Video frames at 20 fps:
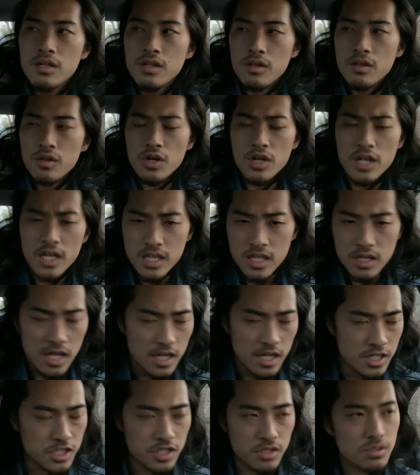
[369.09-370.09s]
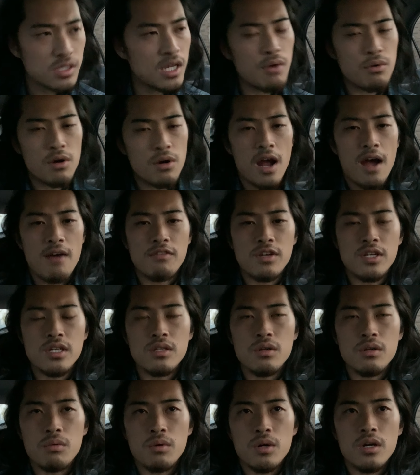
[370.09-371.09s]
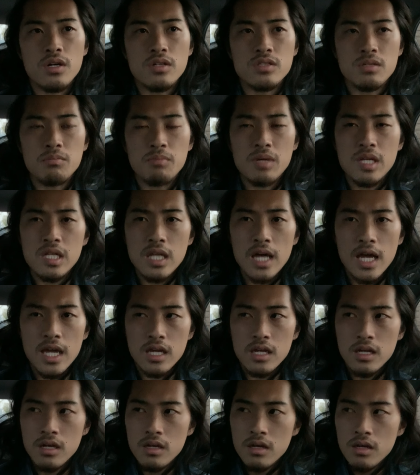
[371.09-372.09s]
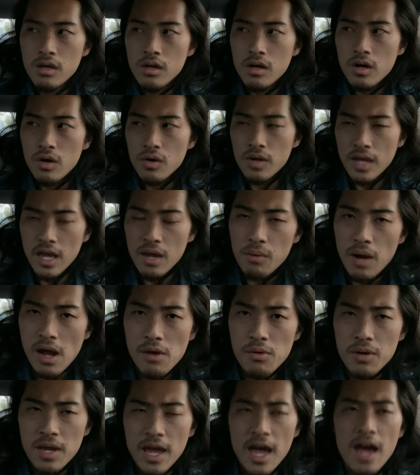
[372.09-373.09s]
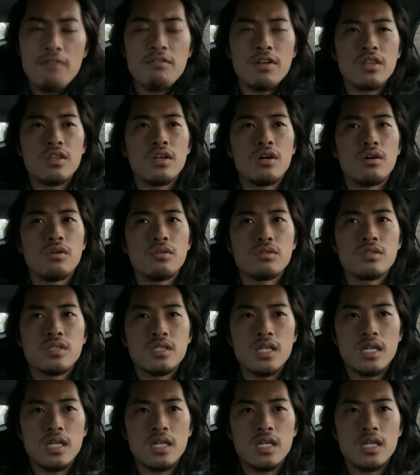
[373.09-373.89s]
look at the issues that we're having in the world and be like, okay, why are we having those?